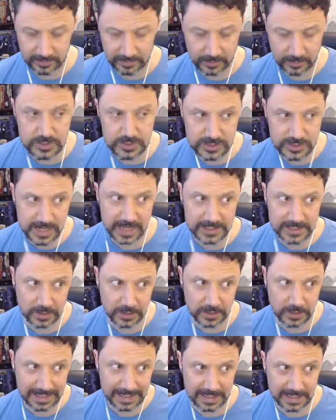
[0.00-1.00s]
Those stats are
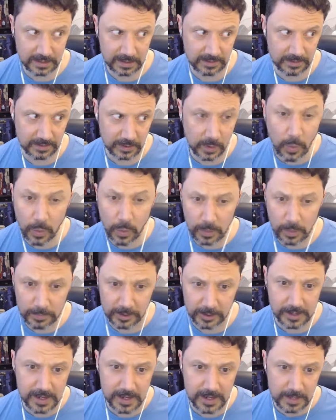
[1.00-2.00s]
in the core book.